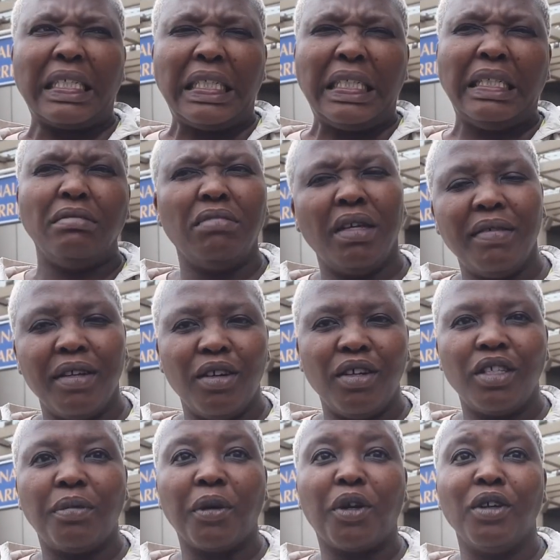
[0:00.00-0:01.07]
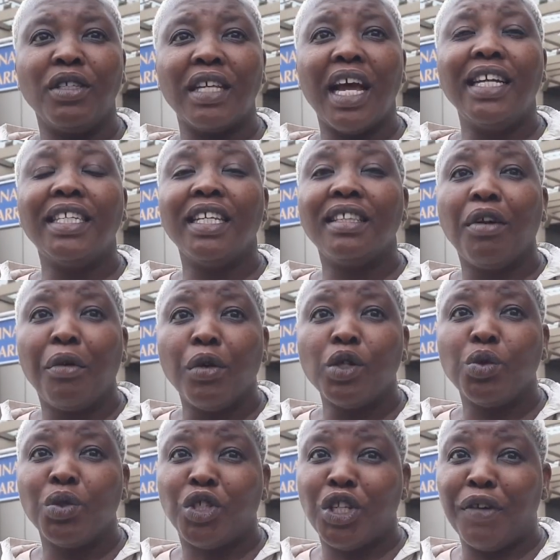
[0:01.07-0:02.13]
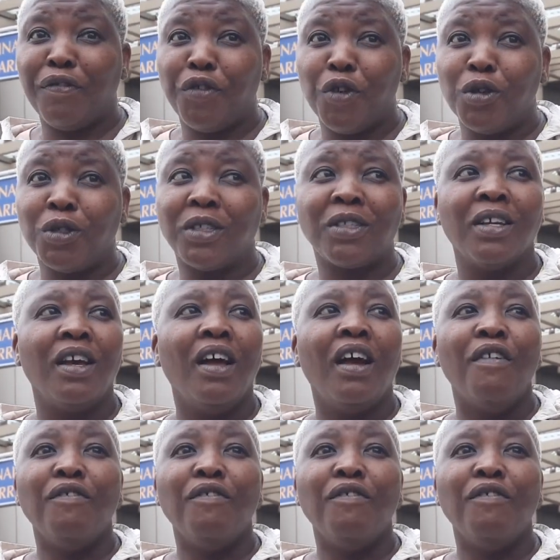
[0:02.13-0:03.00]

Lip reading: maybe not, because I did the roast with Jeff Ross